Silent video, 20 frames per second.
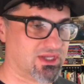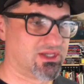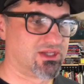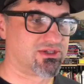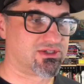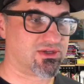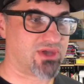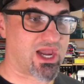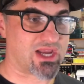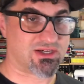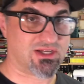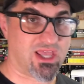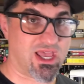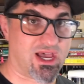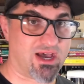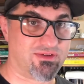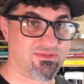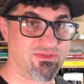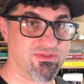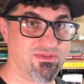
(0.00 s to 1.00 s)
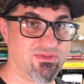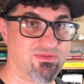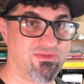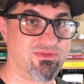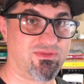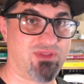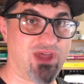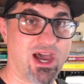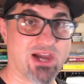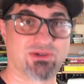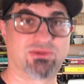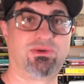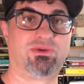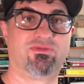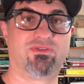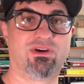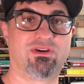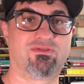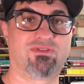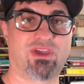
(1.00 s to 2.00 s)
so you actually have actual
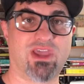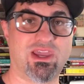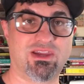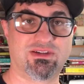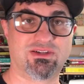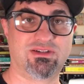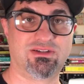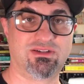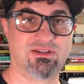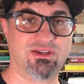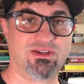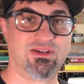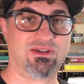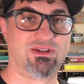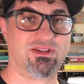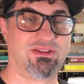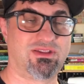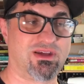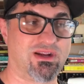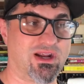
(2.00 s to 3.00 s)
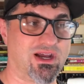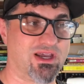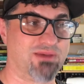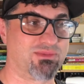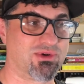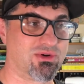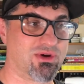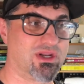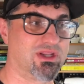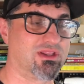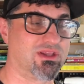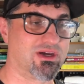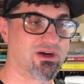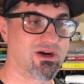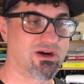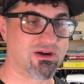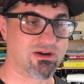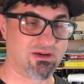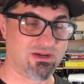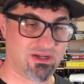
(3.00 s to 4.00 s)
verification that I'm creating the
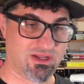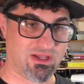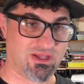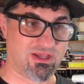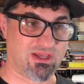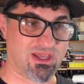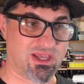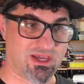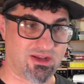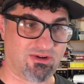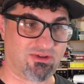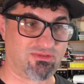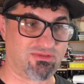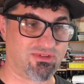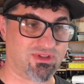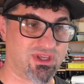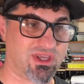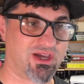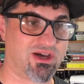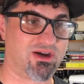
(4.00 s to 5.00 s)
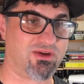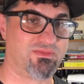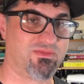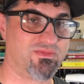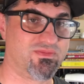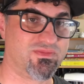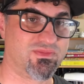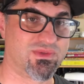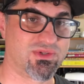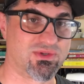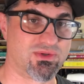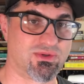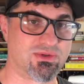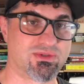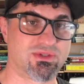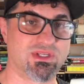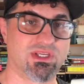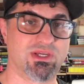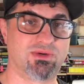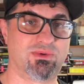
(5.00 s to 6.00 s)
art, and hopefully
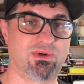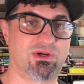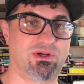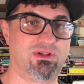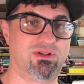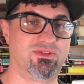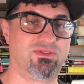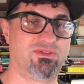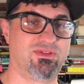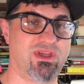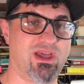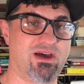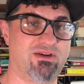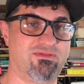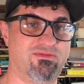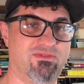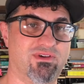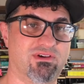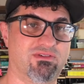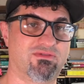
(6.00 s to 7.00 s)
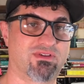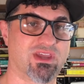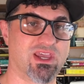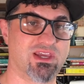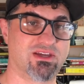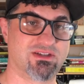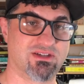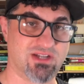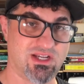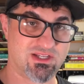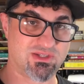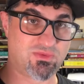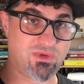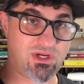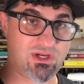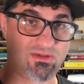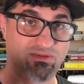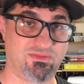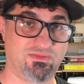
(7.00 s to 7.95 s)
Solsea will have verification as well.